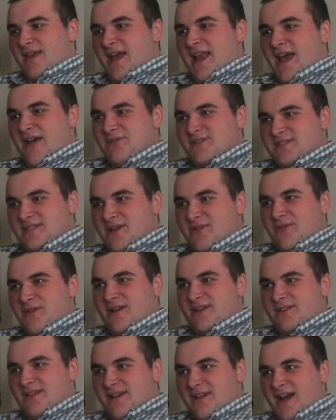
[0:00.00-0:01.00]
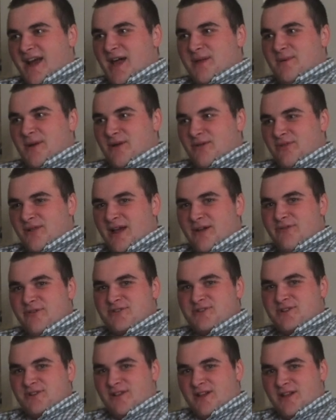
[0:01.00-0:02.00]
that, having stuff like the Alabama Fly
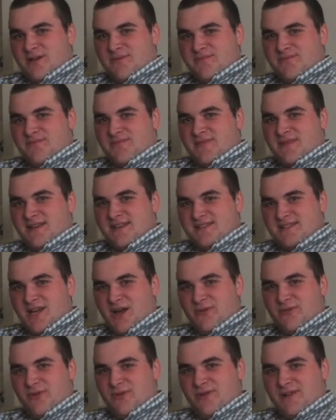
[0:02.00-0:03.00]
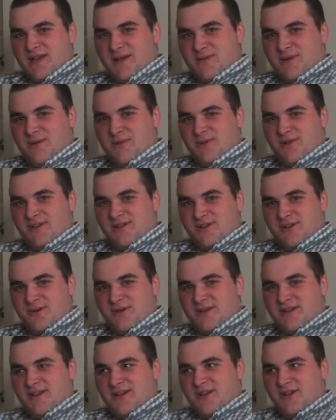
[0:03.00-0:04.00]
Fishing Club is helpful to get people into
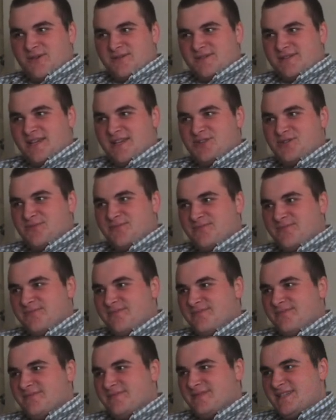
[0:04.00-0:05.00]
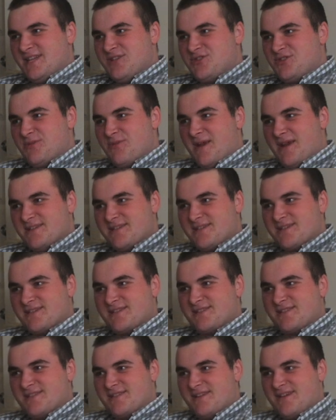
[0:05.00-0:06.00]
it. You know, teach them the
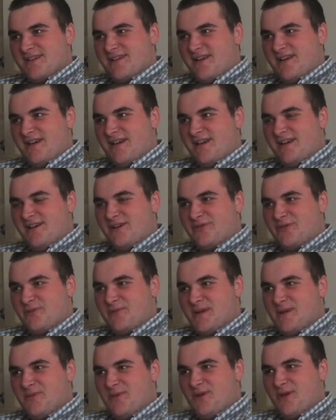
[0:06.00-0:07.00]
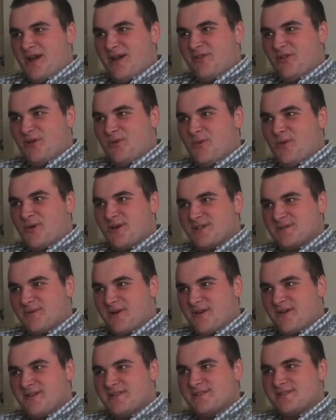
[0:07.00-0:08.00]
basics from people that have a little more
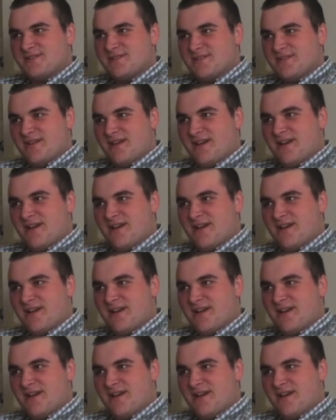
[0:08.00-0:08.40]
experience.